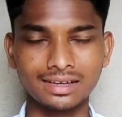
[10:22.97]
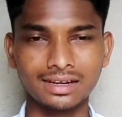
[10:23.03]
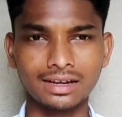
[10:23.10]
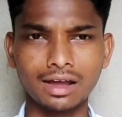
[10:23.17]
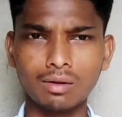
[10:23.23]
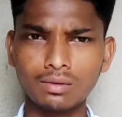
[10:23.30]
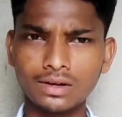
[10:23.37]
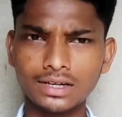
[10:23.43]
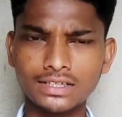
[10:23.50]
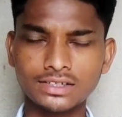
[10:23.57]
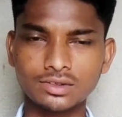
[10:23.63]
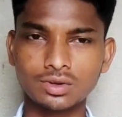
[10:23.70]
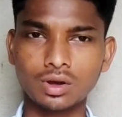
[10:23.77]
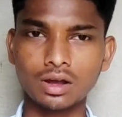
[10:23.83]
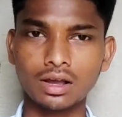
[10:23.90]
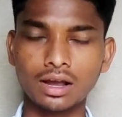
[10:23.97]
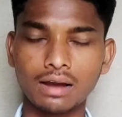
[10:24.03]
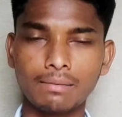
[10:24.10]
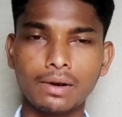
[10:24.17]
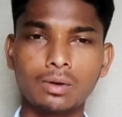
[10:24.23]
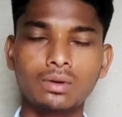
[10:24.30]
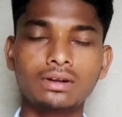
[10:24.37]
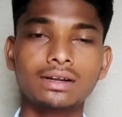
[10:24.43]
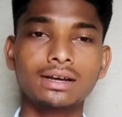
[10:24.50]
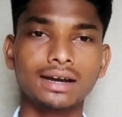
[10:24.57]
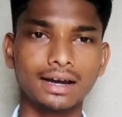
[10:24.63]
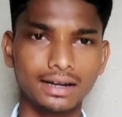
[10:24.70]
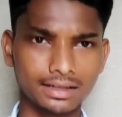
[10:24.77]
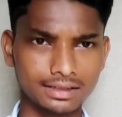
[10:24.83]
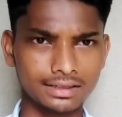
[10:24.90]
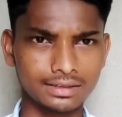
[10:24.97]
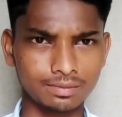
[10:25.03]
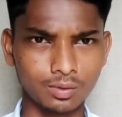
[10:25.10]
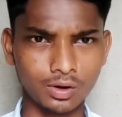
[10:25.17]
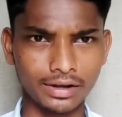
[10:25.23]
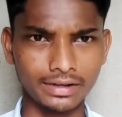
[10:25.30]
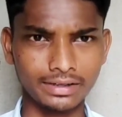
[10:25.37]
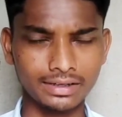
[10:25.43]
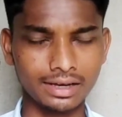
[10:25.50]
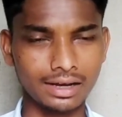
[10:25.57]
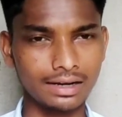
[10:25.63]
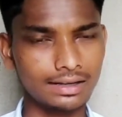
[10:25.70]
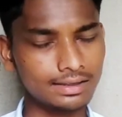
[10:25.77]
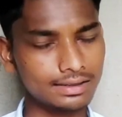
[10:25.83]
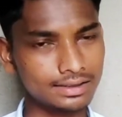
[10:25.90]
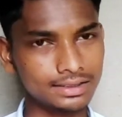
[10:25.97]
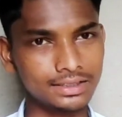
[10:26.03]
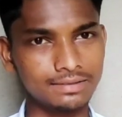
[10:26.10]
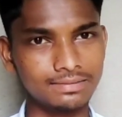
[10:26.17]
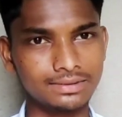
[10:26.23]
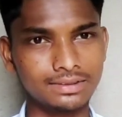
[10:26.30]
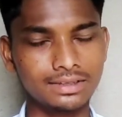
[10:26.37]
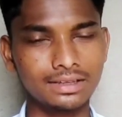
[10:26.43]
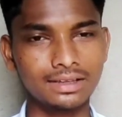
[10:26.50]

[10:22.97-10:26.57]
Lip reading: Now let's talk about another point, another tips,